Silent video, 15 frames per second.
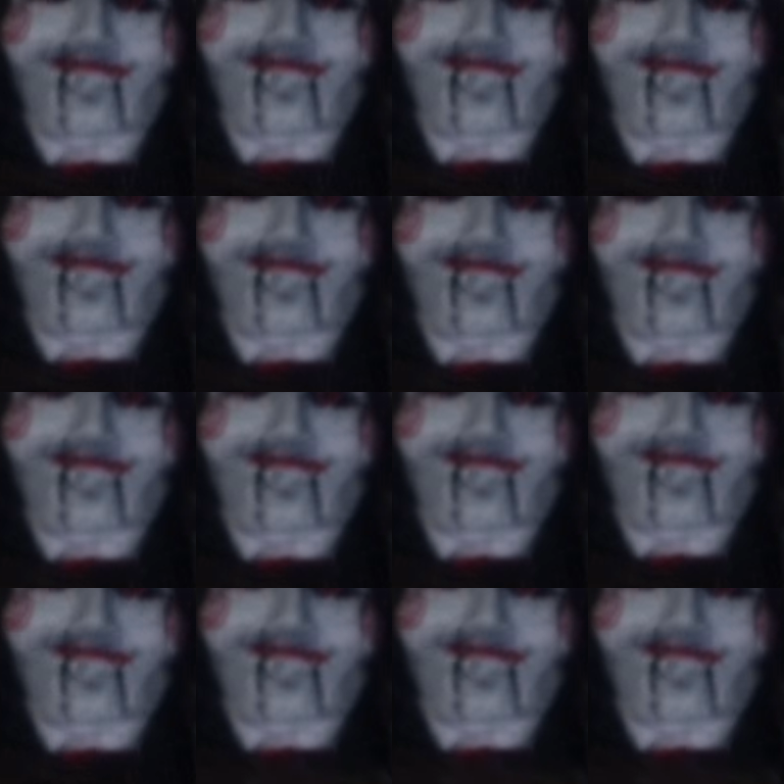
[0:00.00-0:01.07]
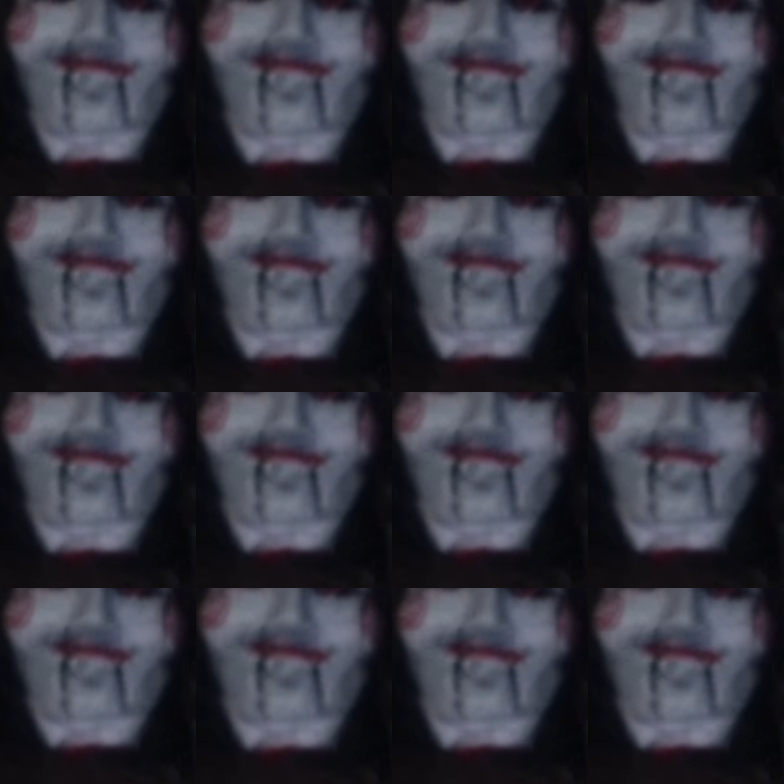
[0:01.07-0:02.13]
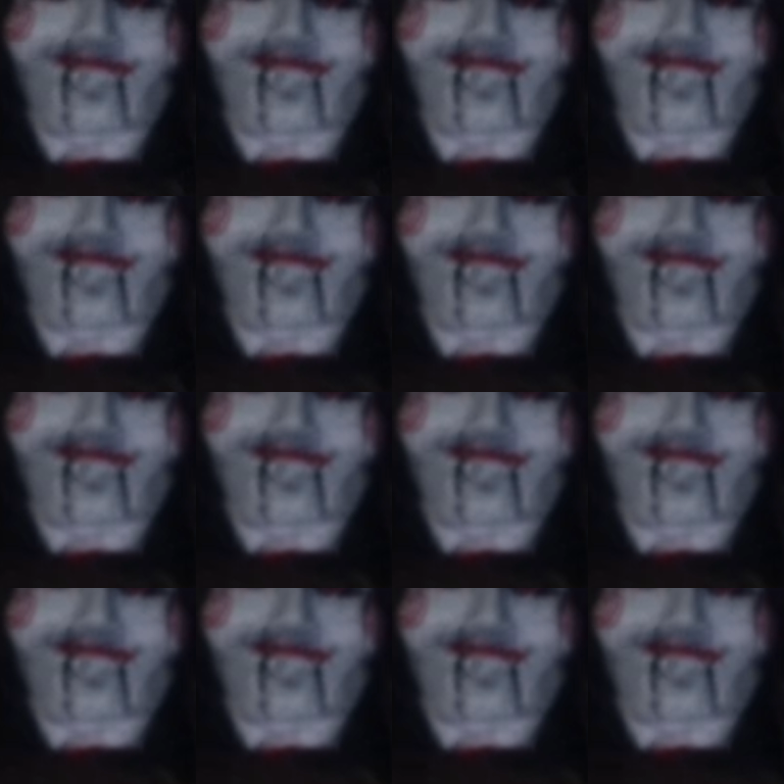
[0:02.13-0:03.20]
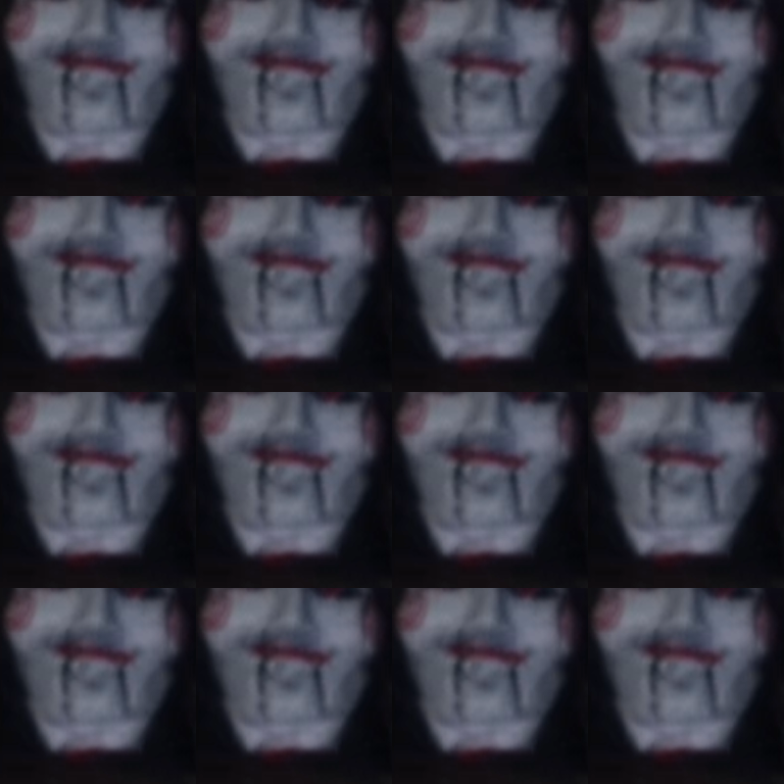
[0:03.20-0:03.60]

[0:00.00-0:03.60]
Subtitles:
[no speech]